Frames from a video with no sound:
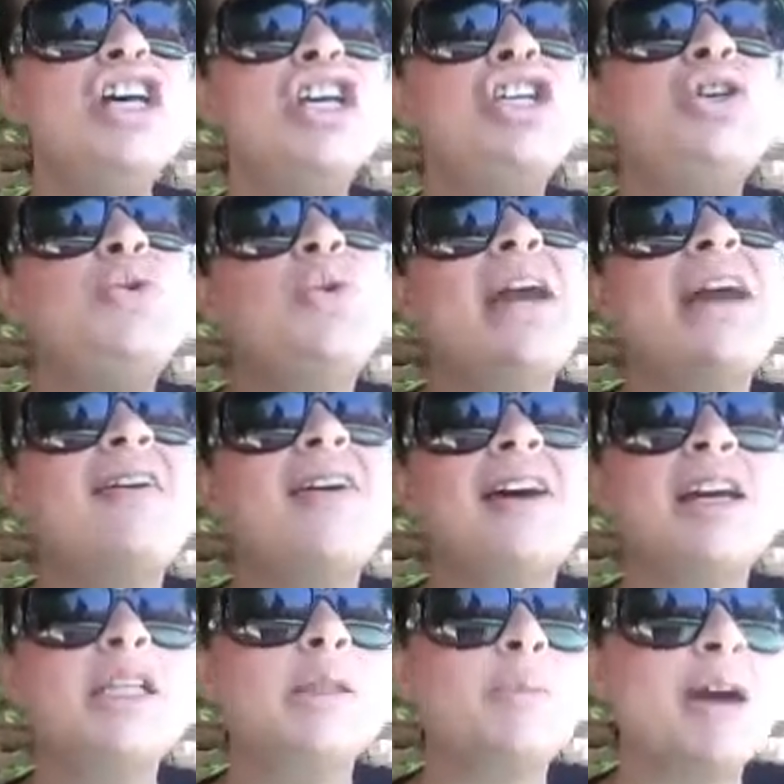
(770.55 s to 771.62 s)
You cannot
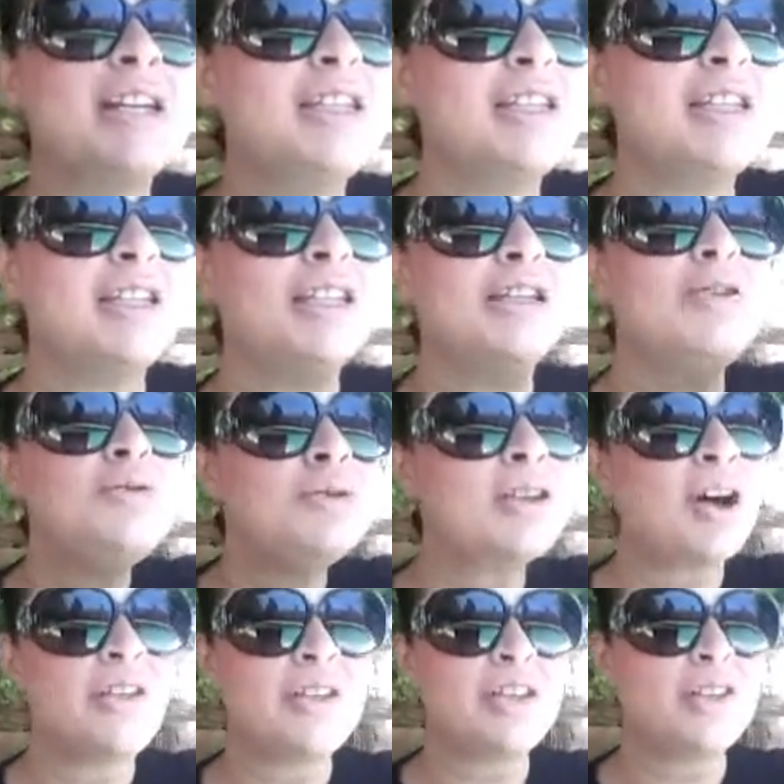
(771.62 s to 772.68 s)
expect to lose
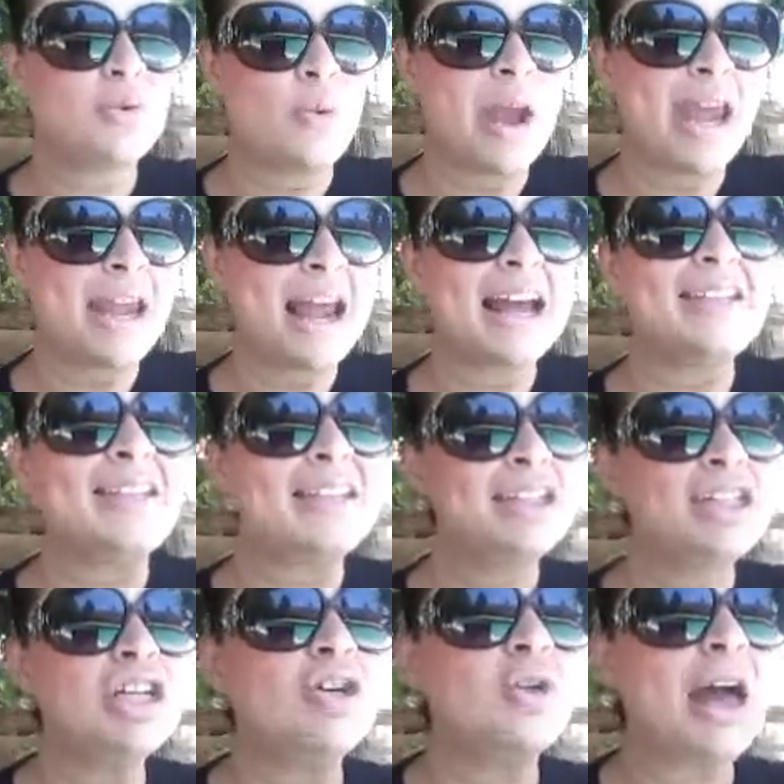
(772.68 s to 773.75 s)
all this weight and
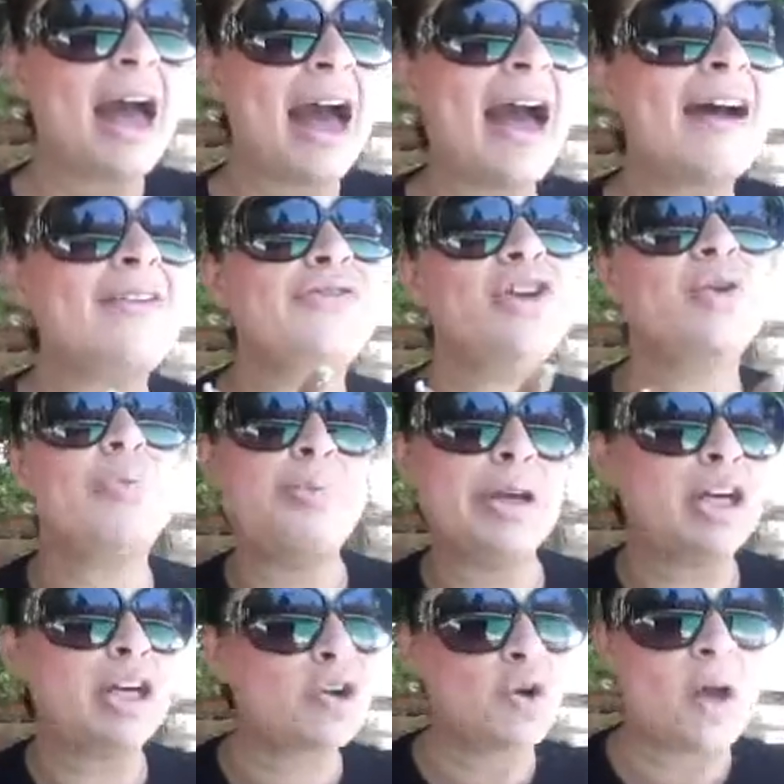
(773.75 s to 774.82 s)
still have your
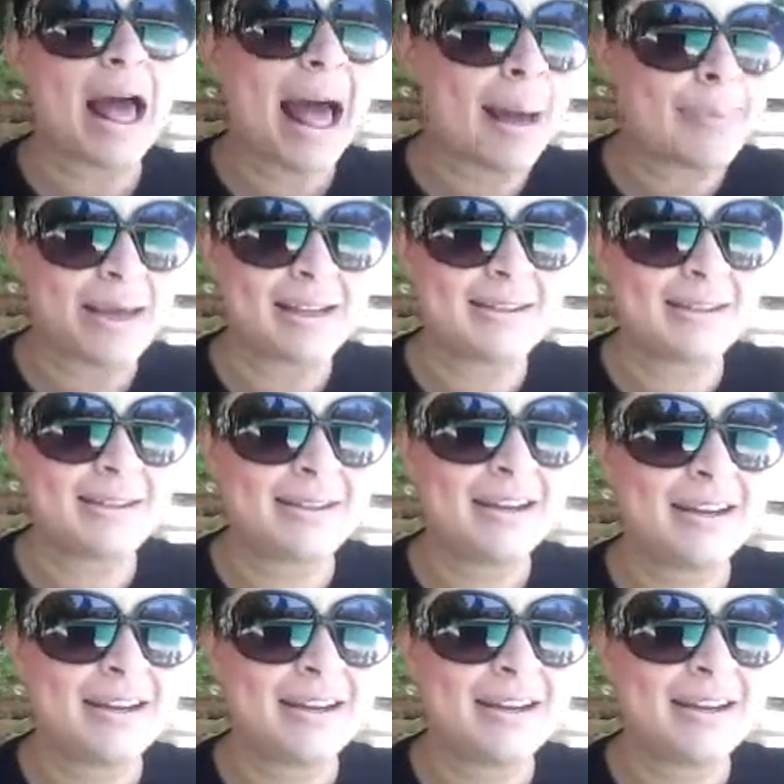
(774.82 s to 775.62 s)
big girl habits.